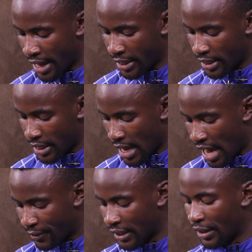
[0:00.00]
And
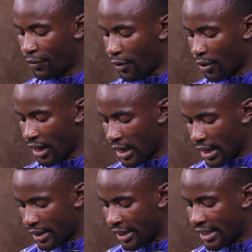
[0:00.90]
after the fall,
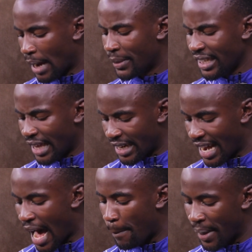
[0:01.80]
there's something that
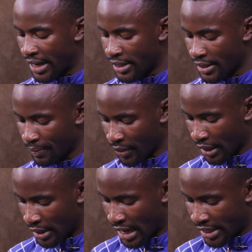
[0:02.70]
happened
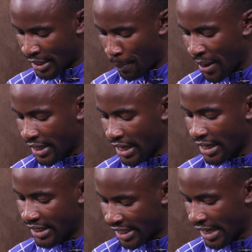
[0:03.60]
that
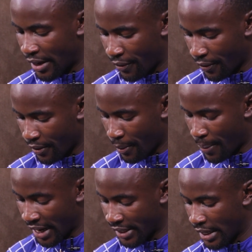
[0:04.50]
repeated itself
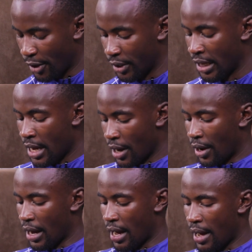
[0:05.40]
Praise the Lord.
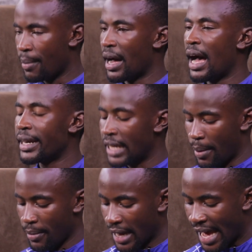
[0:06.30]

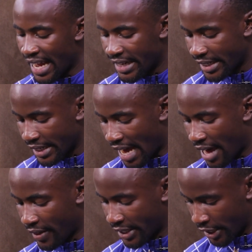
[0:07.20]
Adam had
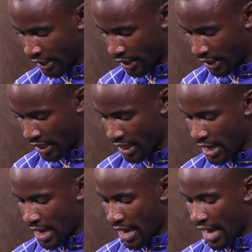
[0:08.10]
other children,
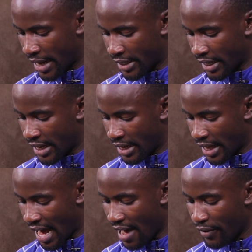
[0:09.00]
and in
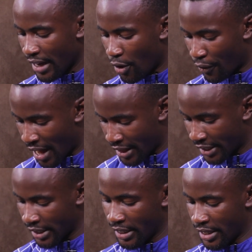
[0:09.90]
the having of
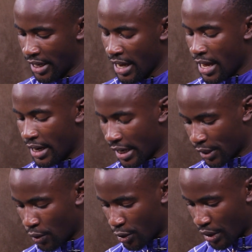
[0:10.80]
other children, let
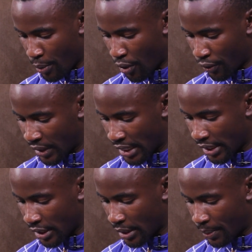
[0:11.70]
us go to the book of
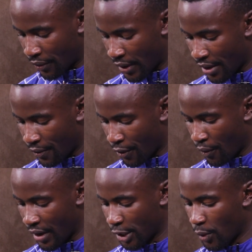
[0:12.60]
Genesis, chapter 5,
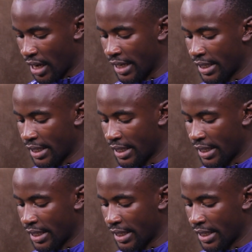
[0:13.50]
from verse 1.